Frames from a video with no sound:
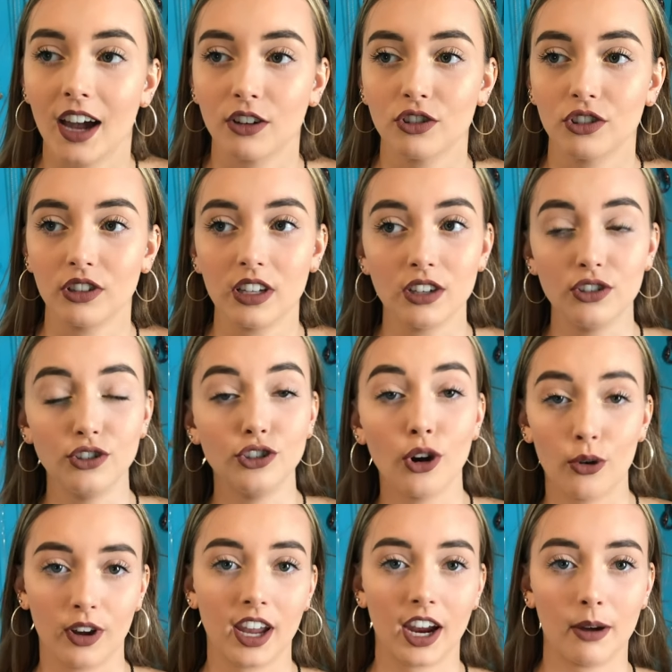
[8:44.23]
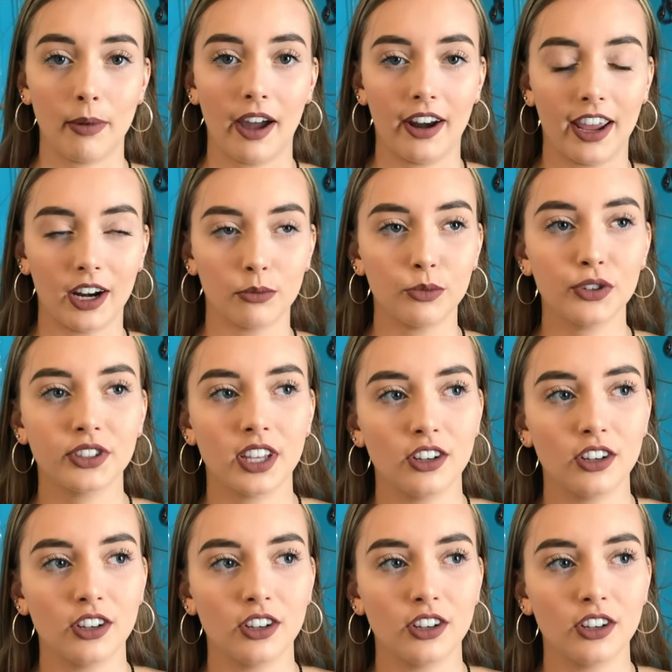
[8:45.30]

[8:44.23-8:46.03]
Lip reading: actually don't care about animals.